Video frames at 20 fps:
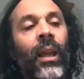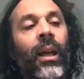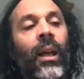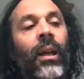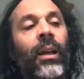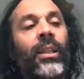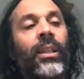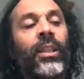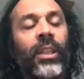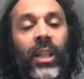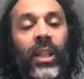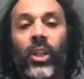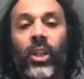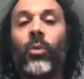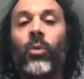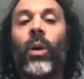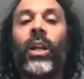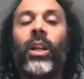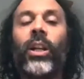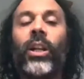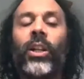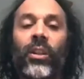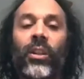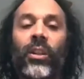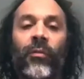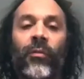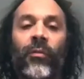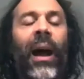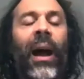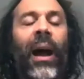situation of
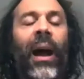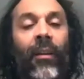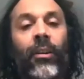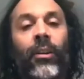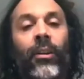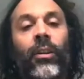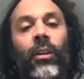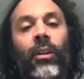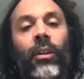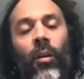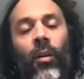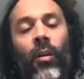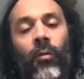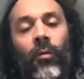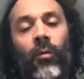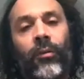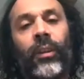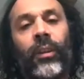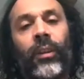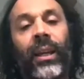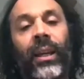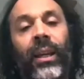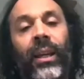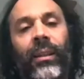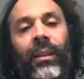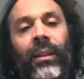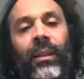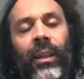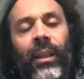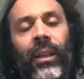apparent conflict
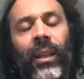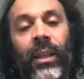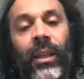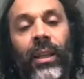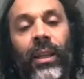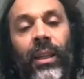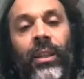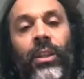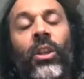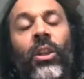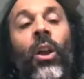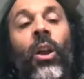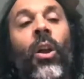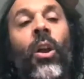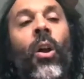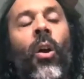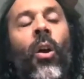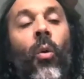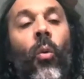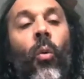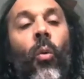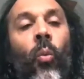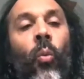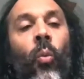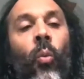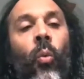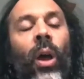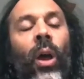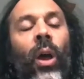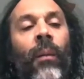is
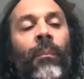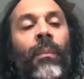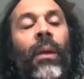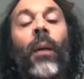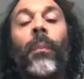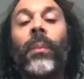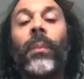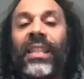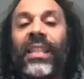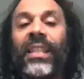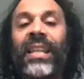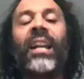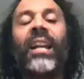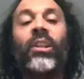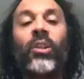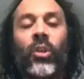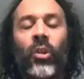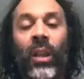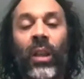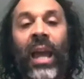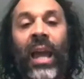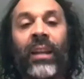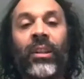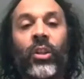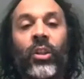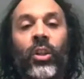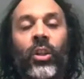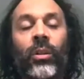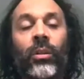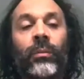a potential
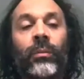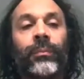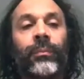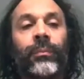edge,